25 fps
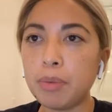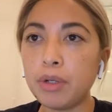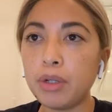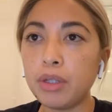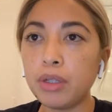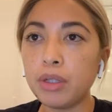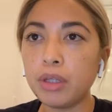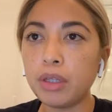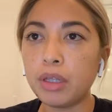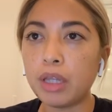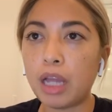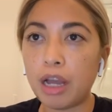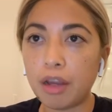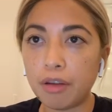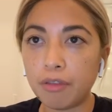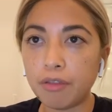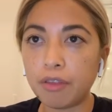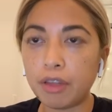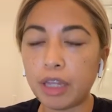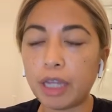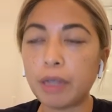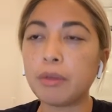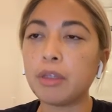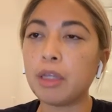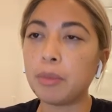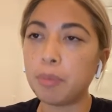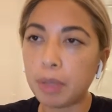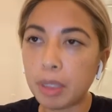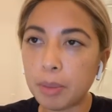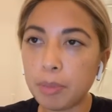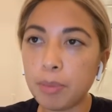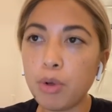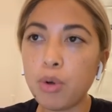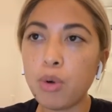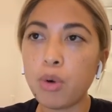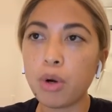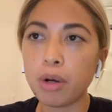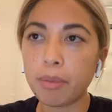love, like, the
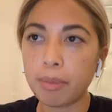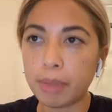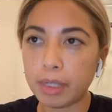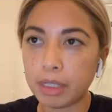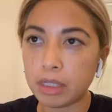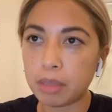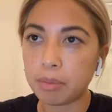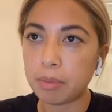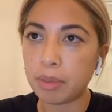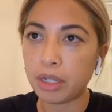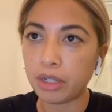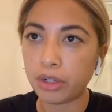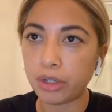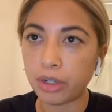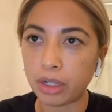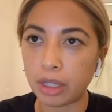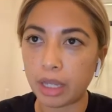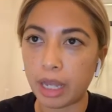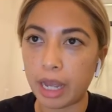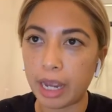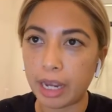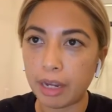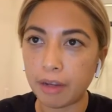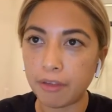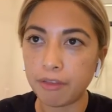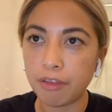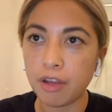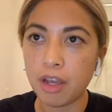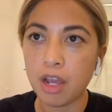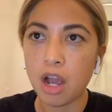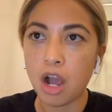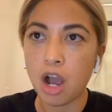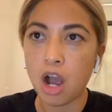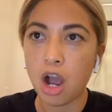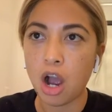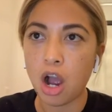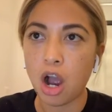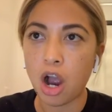people who are meant to be in your life
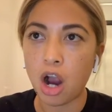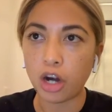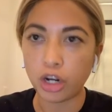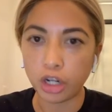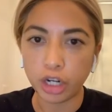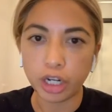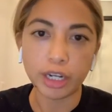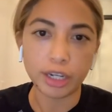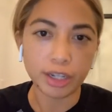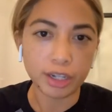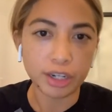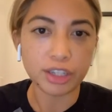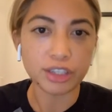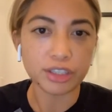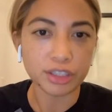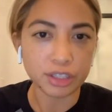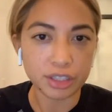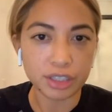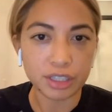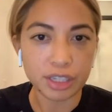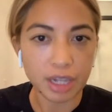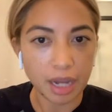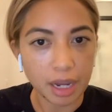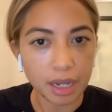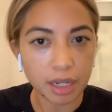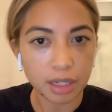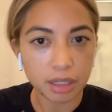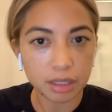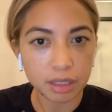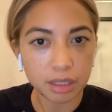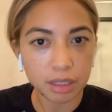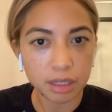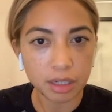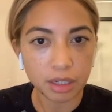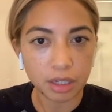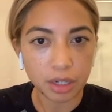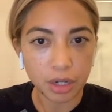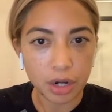are gonna understand,
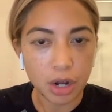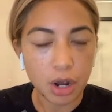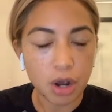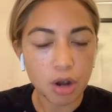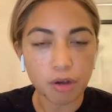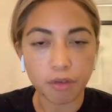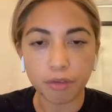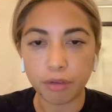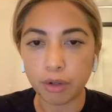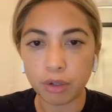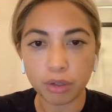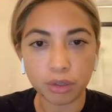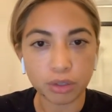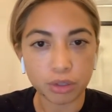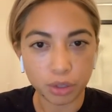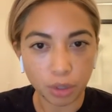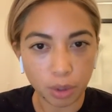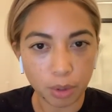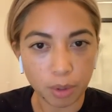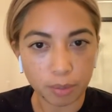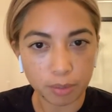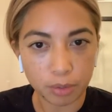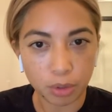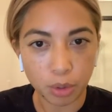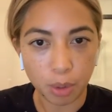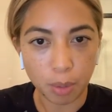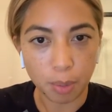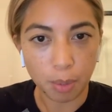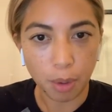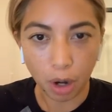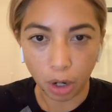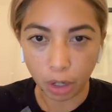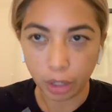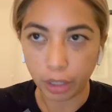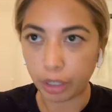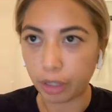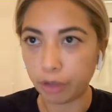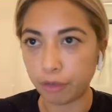you know, if you don't show up to a
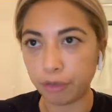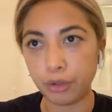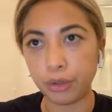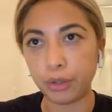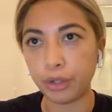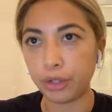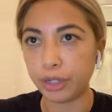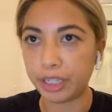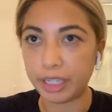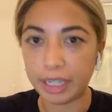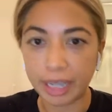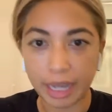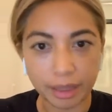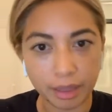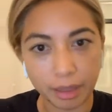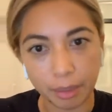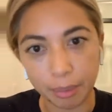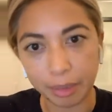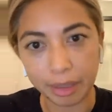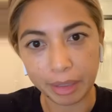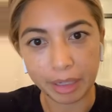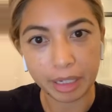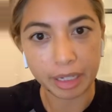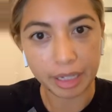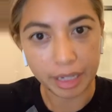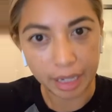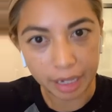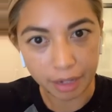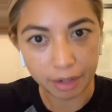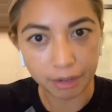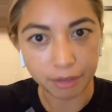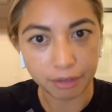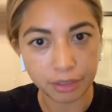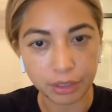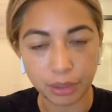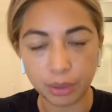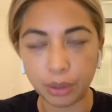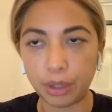party, or if you don't get them a
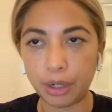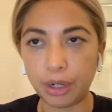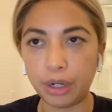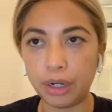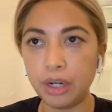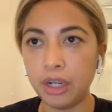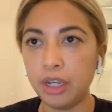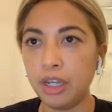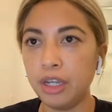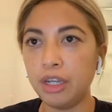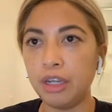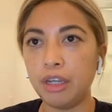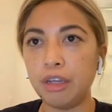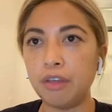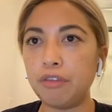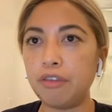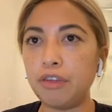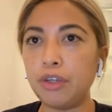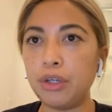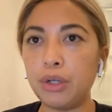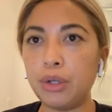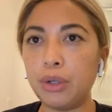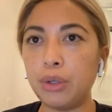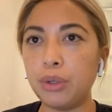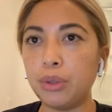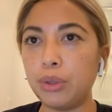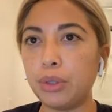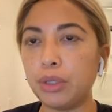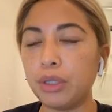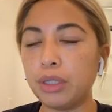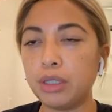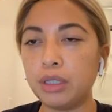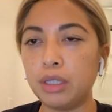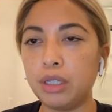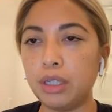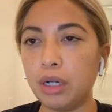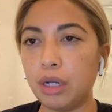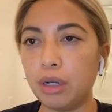gift, or if you don't,
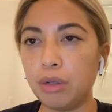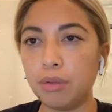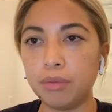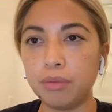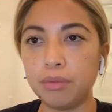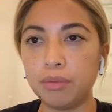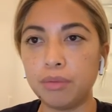you know,